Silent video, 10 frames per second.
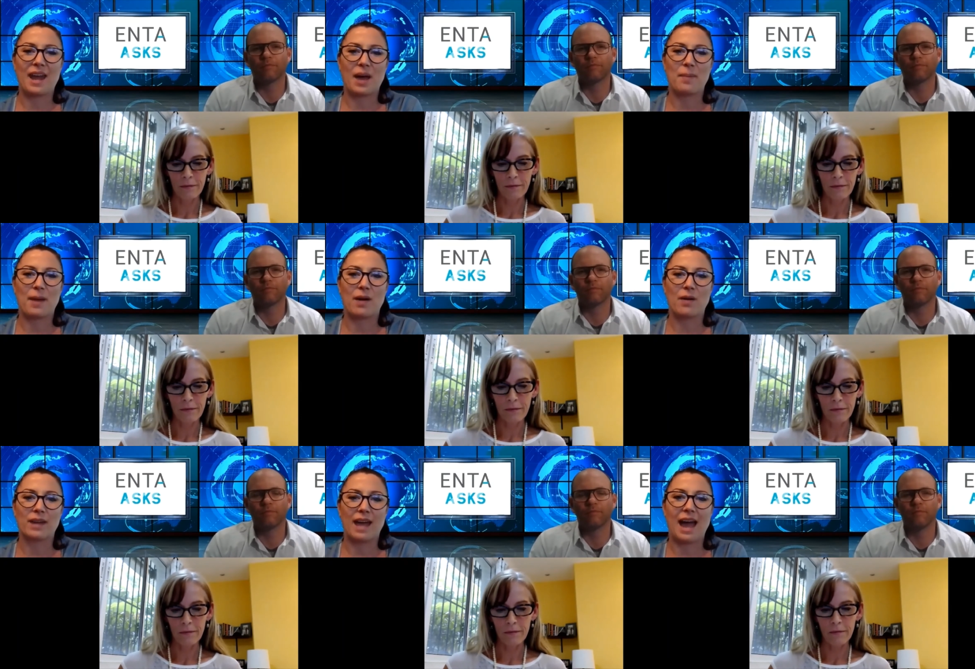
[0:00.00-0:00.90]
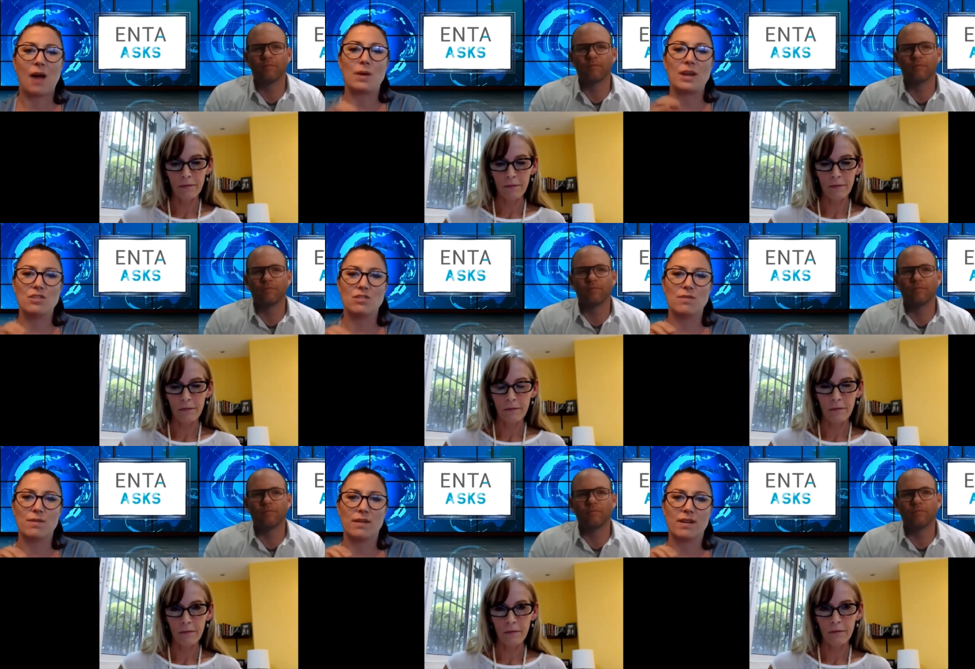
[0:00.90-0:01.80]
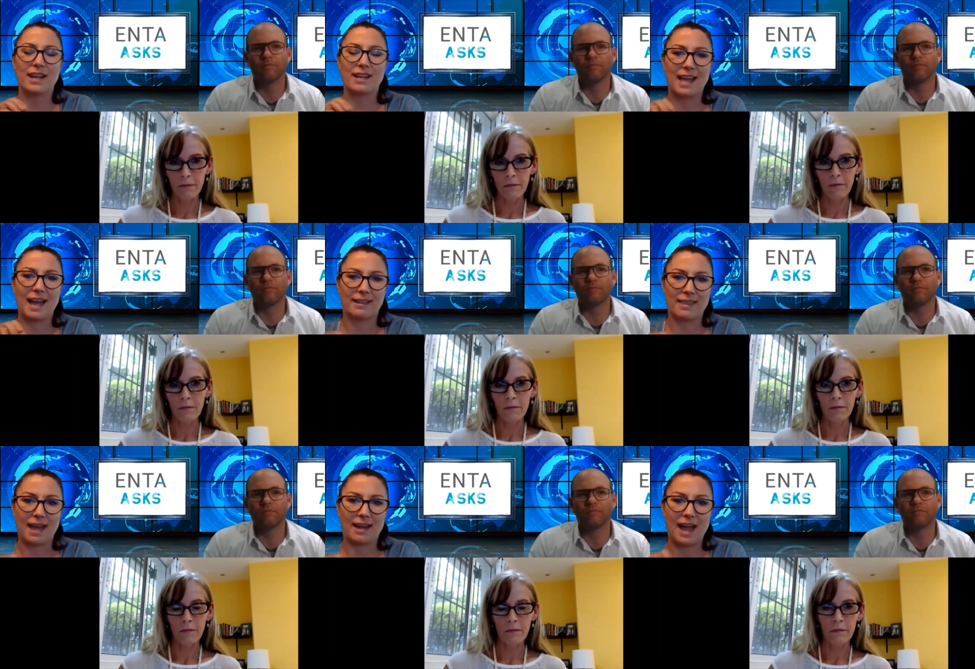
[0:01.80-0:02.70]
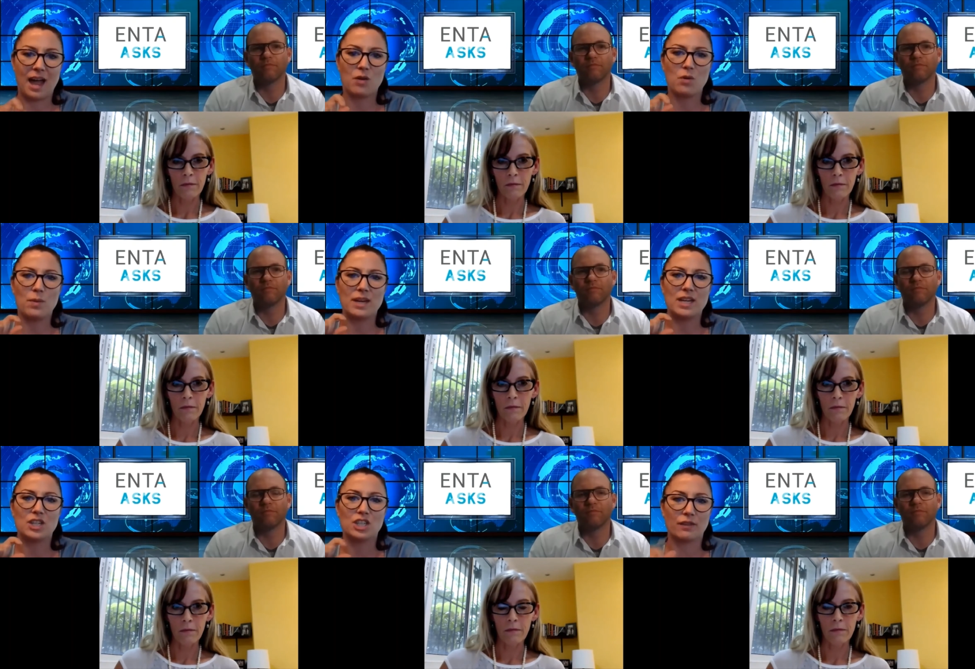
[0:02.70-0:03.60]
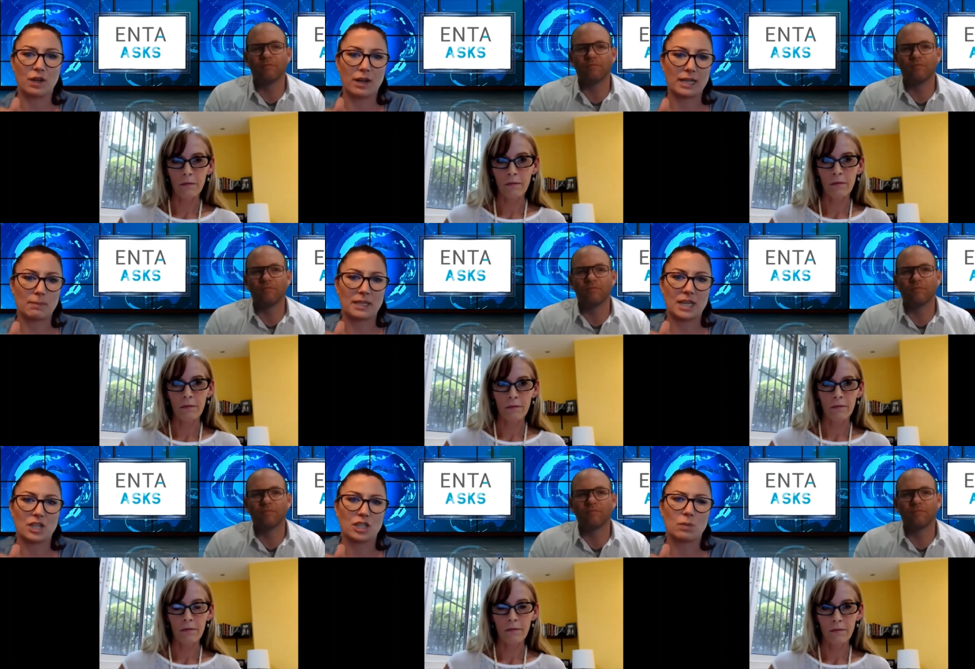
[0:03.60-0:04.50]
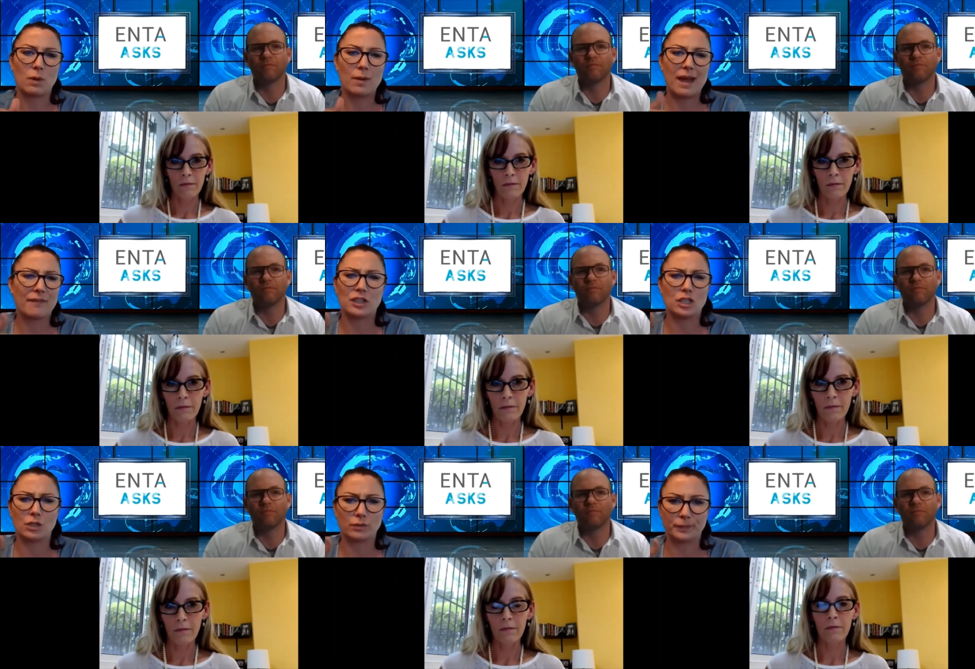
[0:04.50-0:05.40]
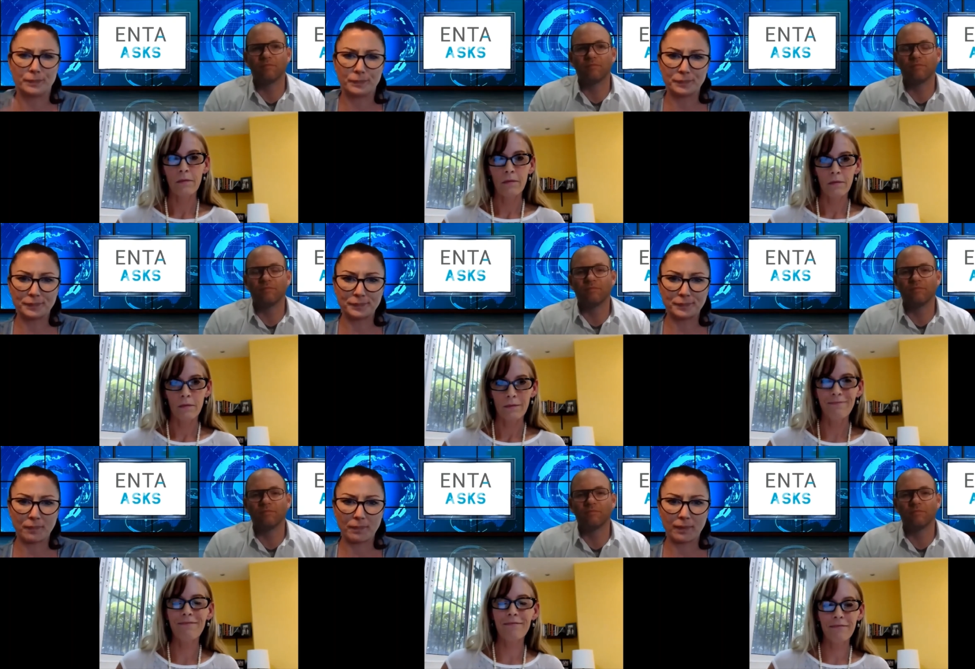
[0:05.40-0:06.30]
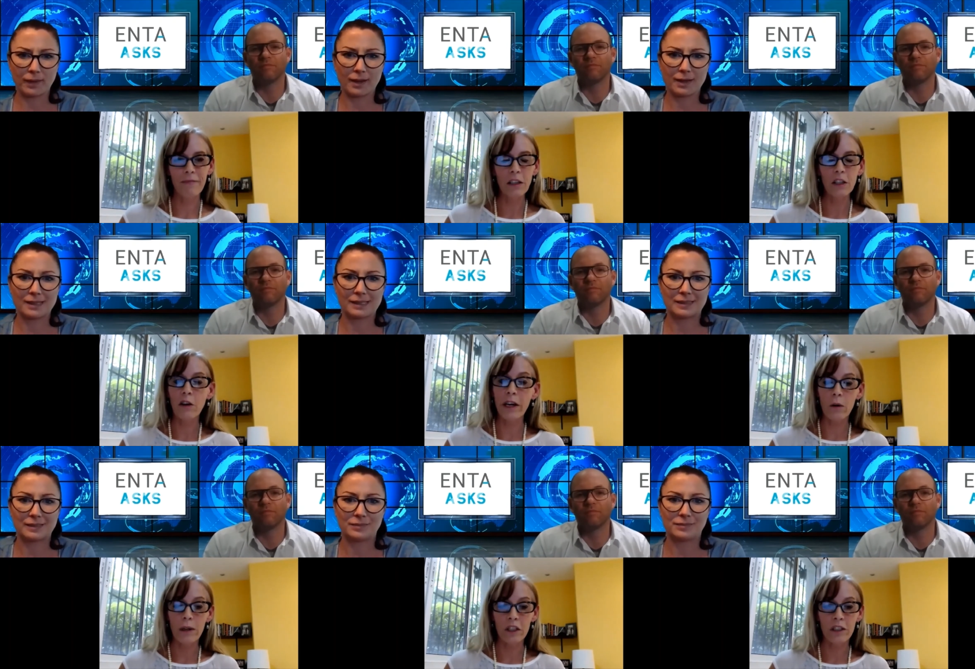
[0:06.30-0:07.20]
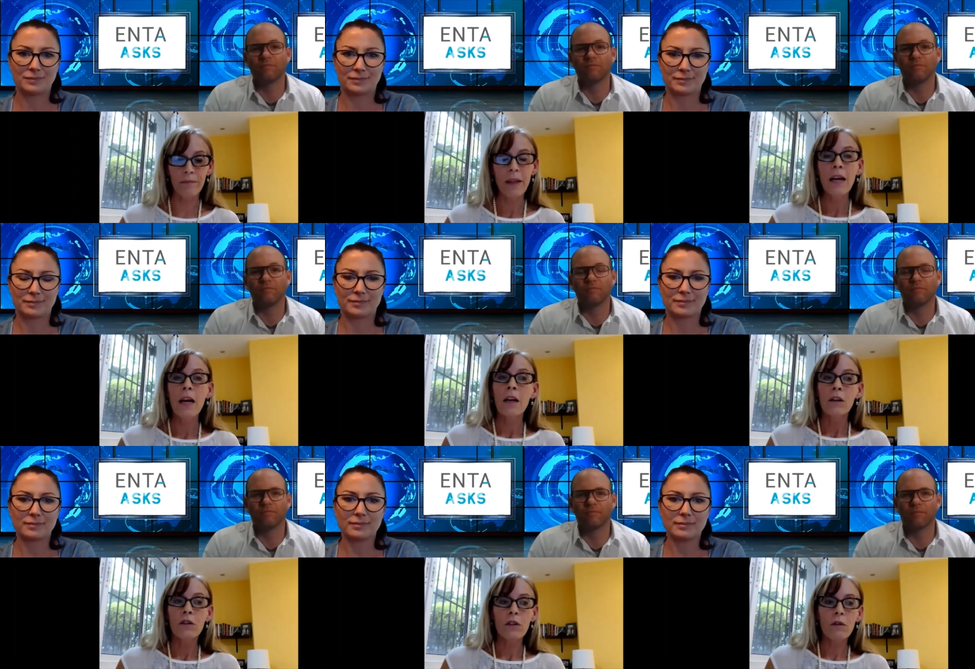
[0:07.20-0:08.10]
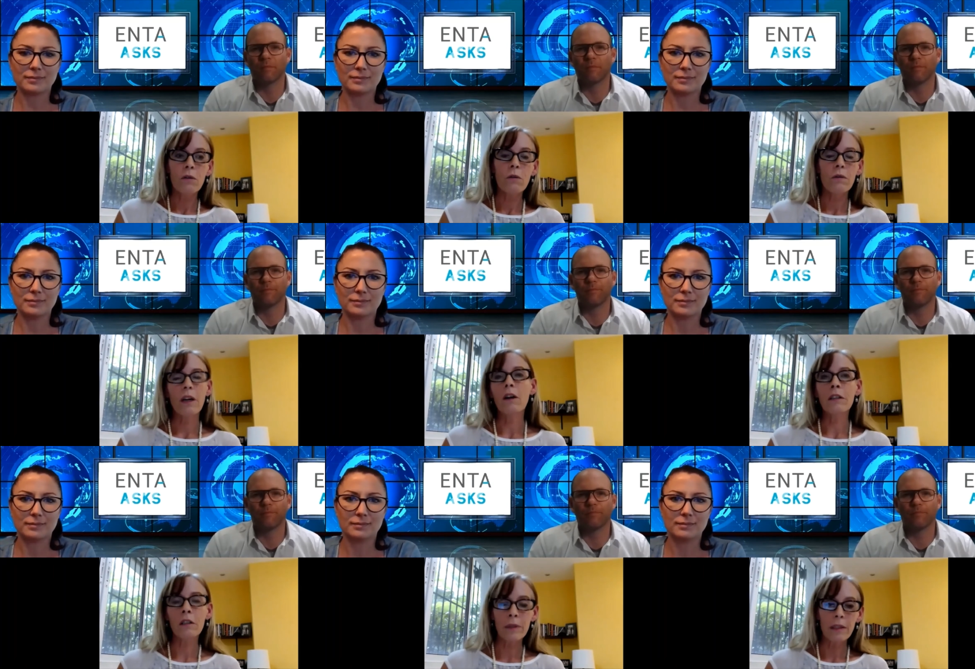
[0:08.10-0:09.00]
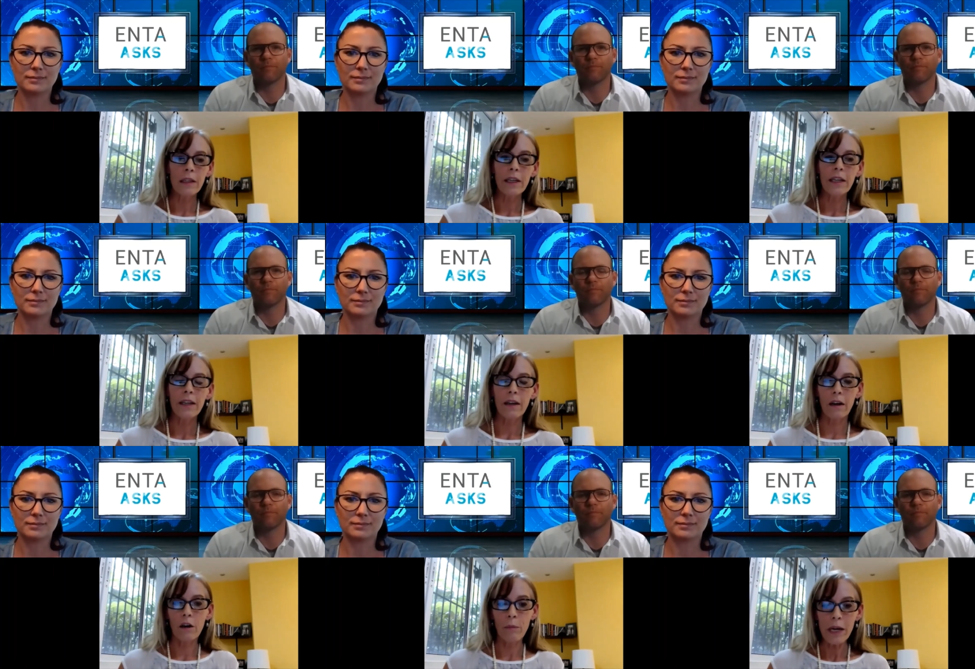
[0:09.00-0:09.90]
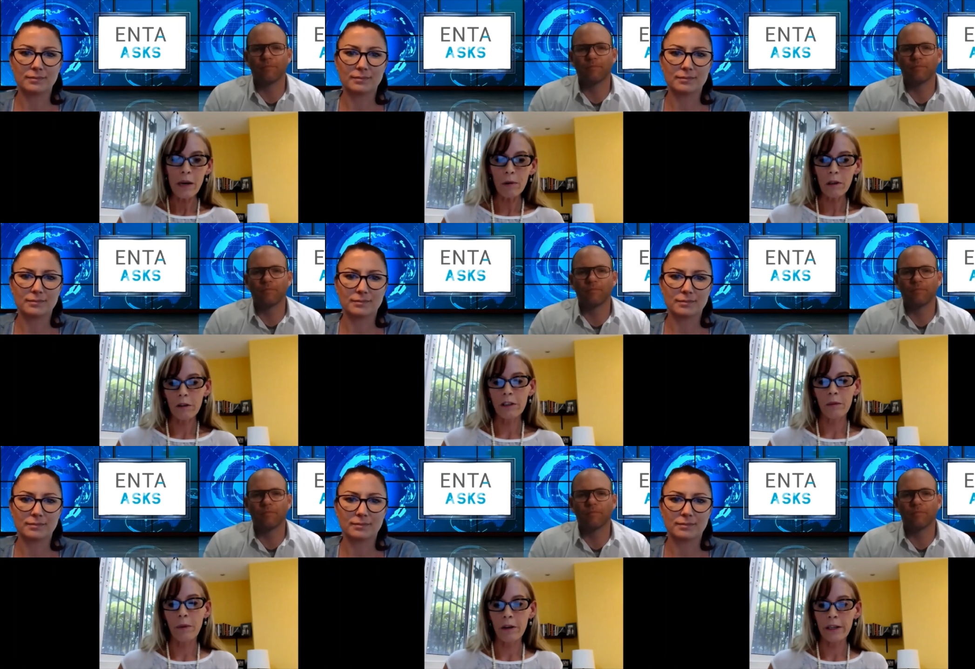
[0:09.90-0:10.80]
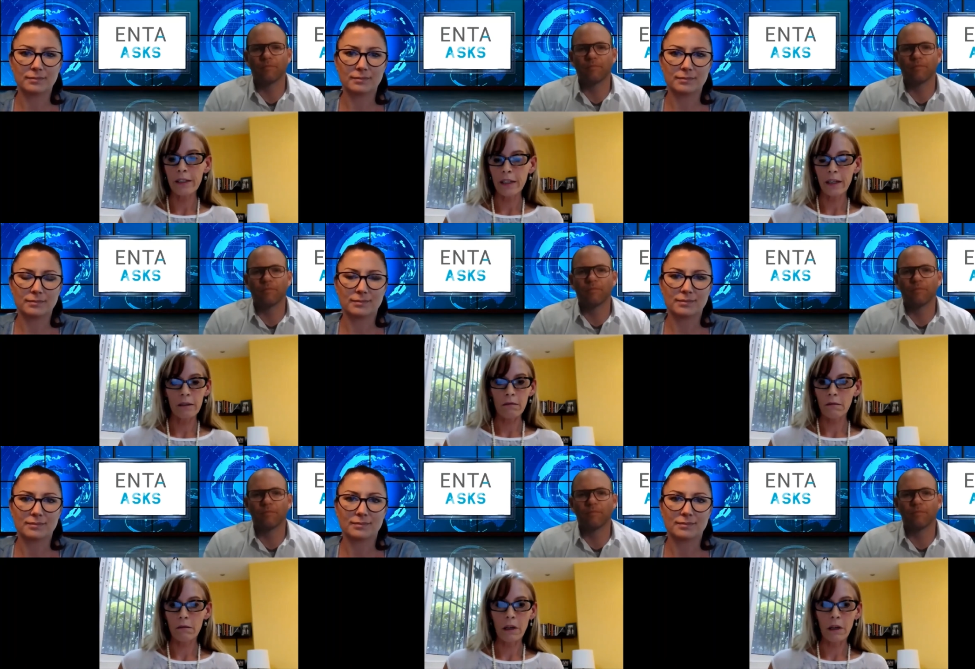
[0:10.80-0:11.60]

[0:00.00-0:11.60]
Speaker 1: about how we do exactly that. How do we shift our expectations? What do we have to do?
Speaker 2: That's a great question. So ultimately, our people are experiencing a